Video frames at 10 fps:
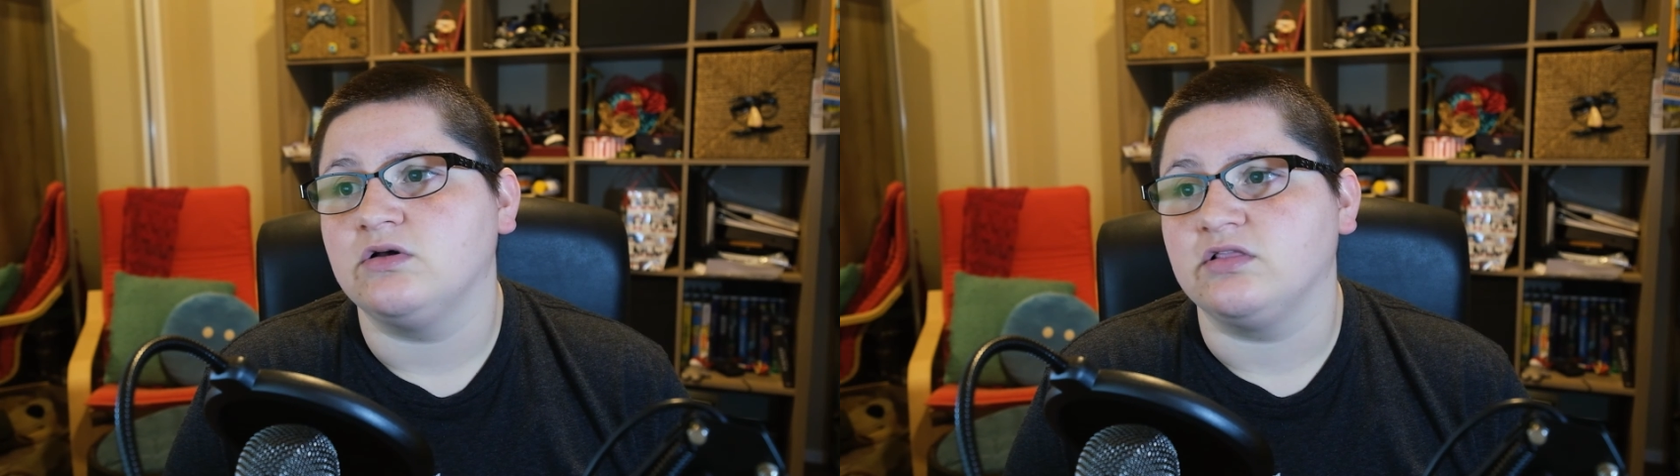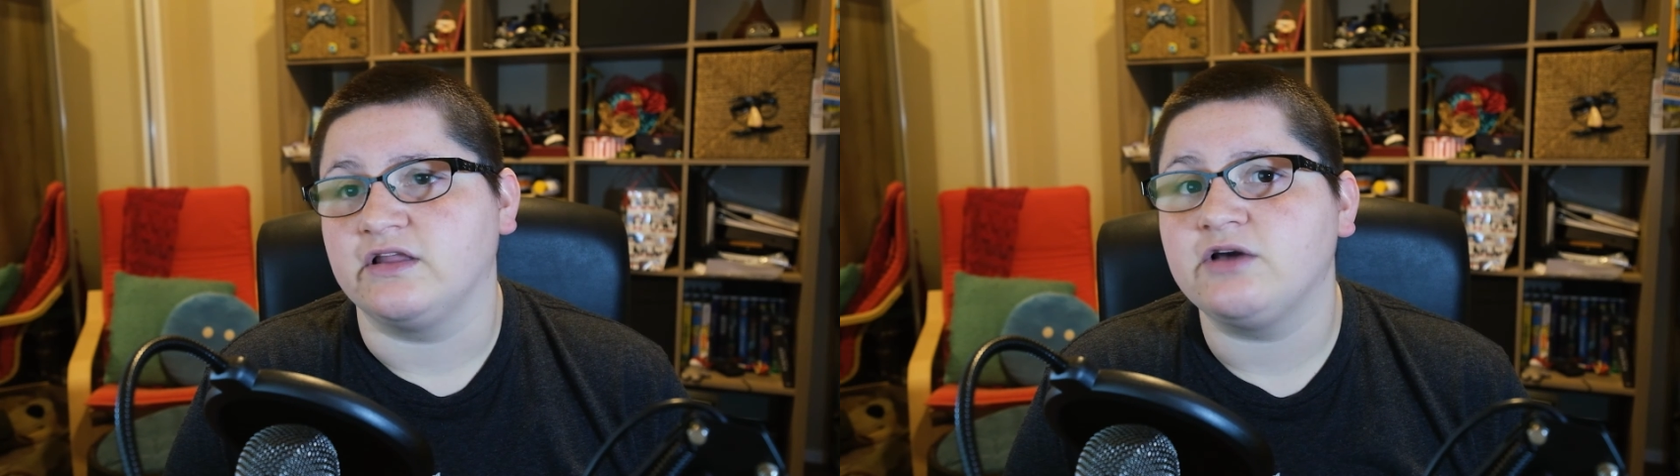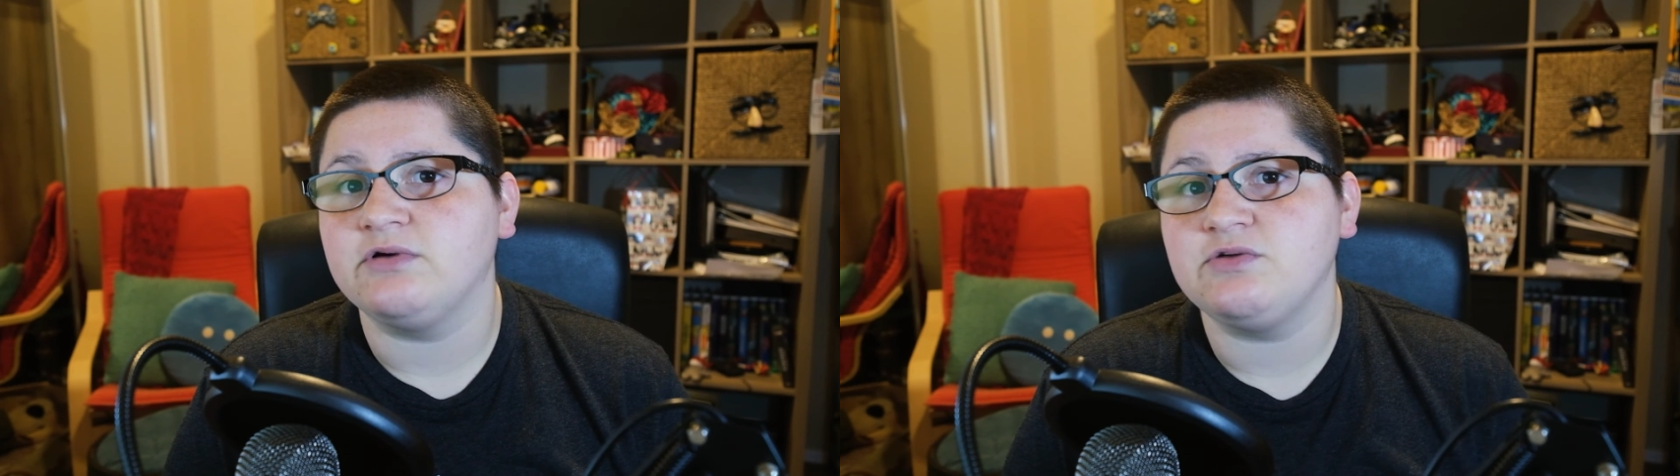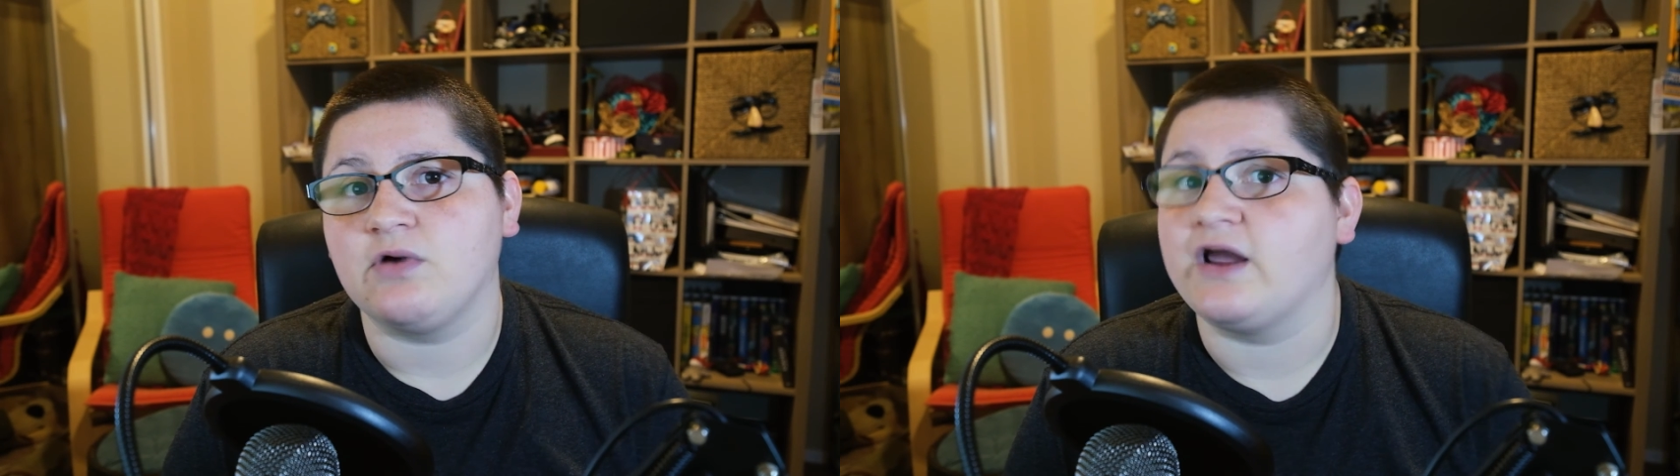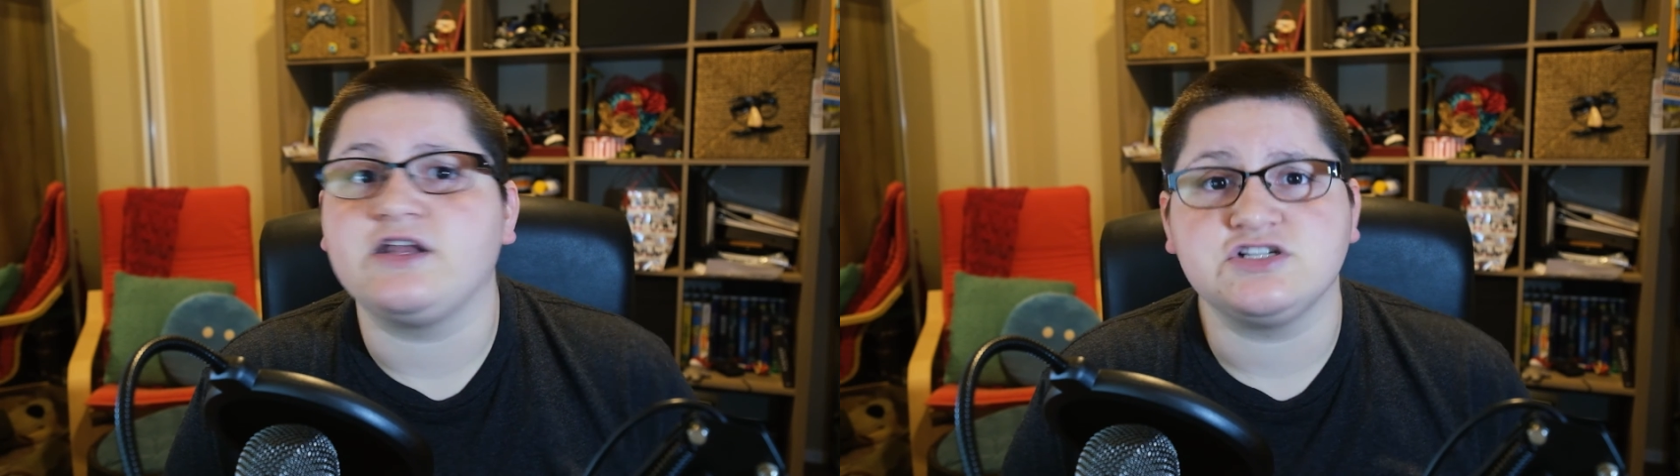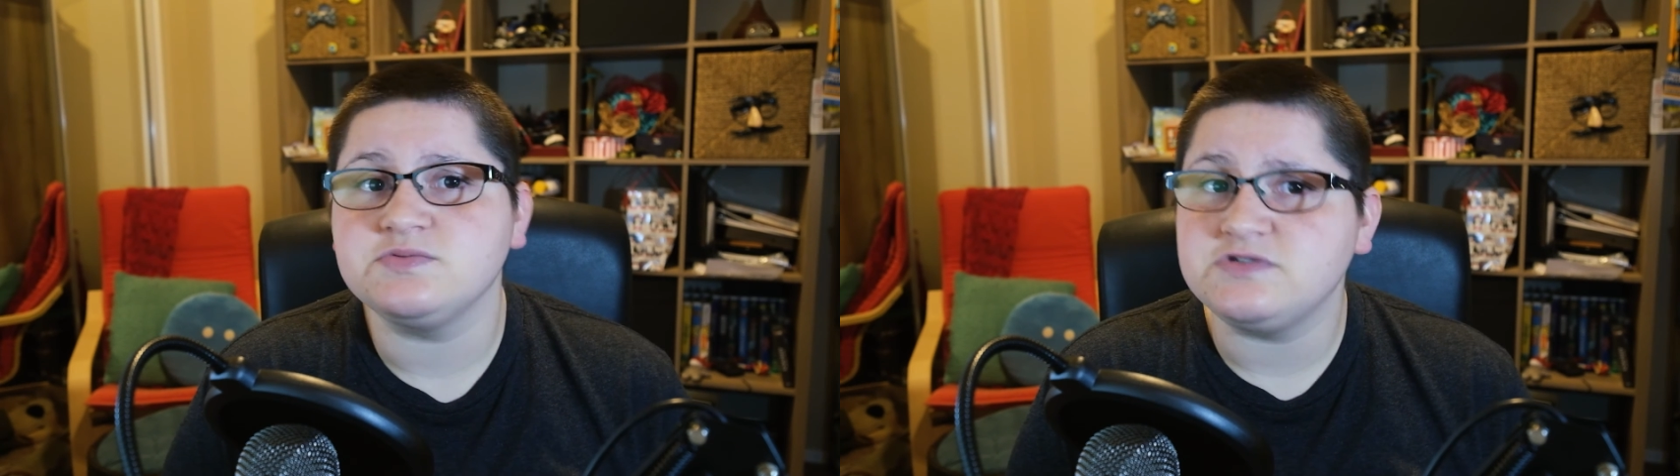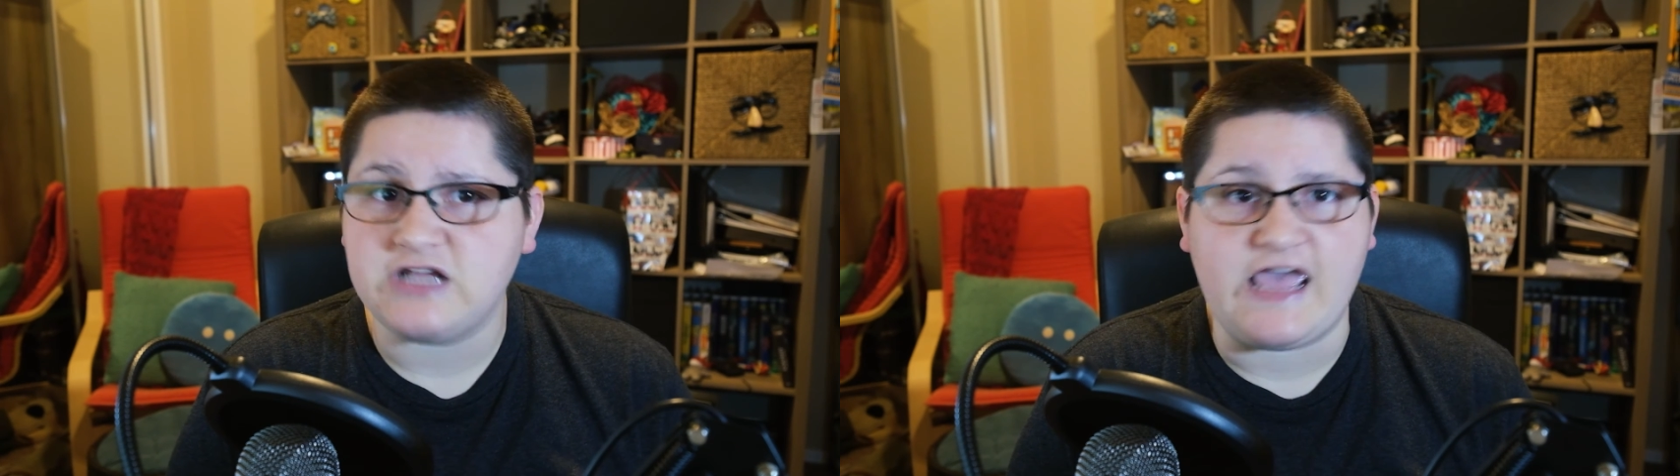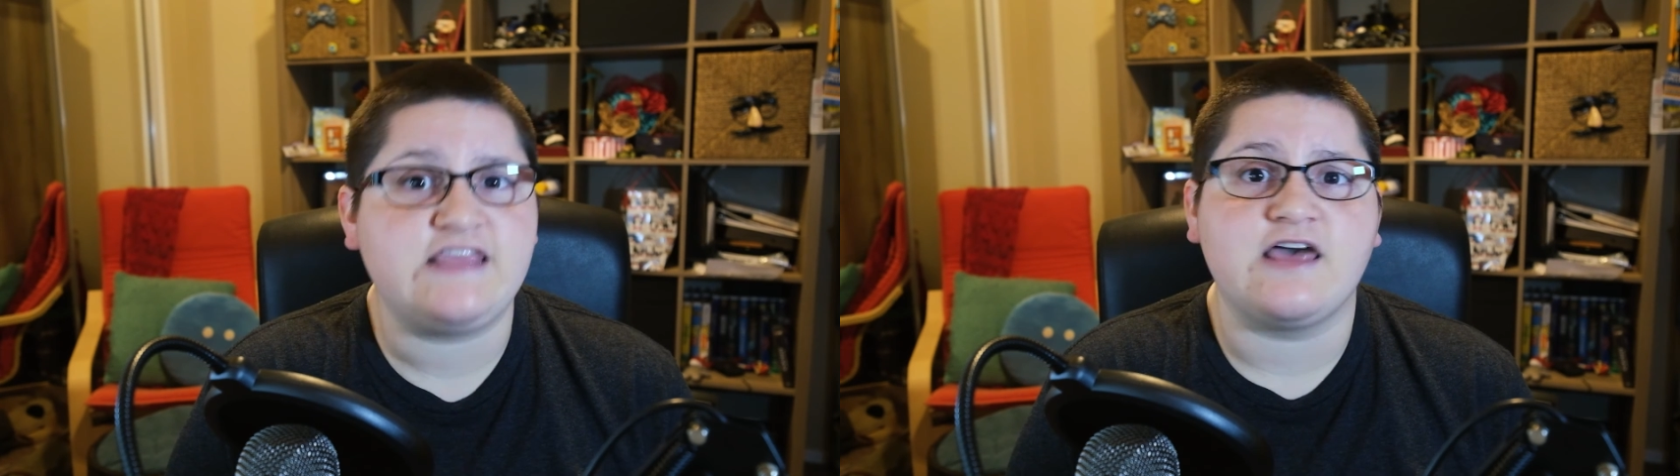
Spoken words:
liquid where I could just take